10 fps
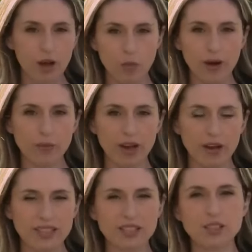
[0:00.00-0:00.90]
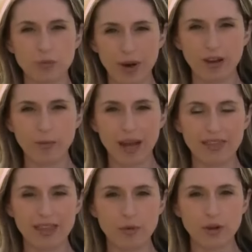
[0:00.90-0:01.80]
uh, where we are. This is the Bridle
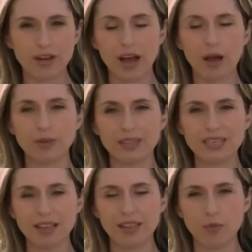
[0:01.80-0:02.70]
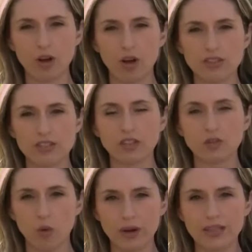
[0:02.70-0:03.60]
Path neighborhood neighborhood. Uh, police say they were called to the
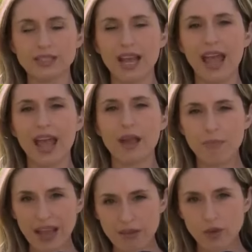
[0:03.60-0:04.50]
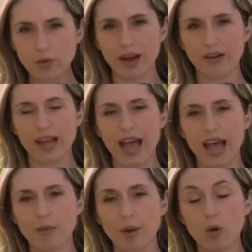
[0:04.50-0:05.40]
Lawrence and Bayview area
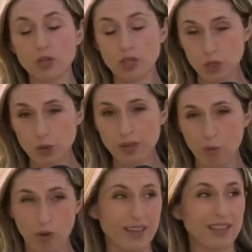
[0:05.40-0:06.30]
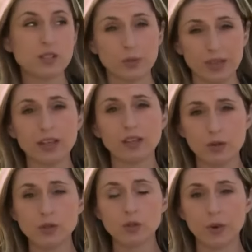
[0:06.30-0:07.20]
at about 2 in the morning. That's really
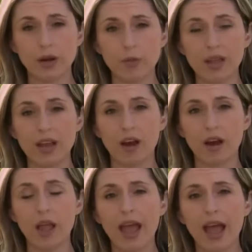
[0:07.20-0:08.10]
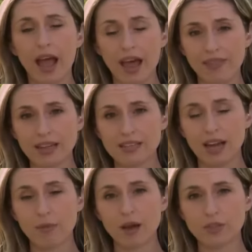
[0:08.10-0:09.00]
close to where we are. Uh, at that
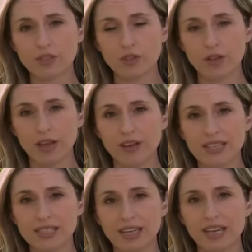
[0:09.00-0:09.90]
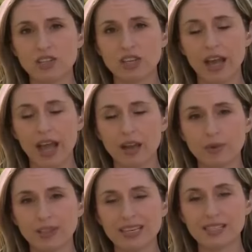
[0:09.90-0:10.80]
time, that was a shooting investigation, and
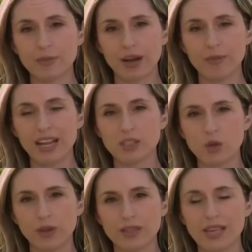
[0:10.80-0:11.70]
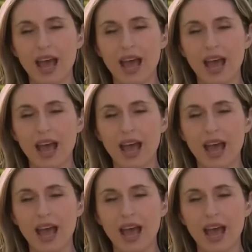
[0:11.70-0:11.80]
police and paramedics told us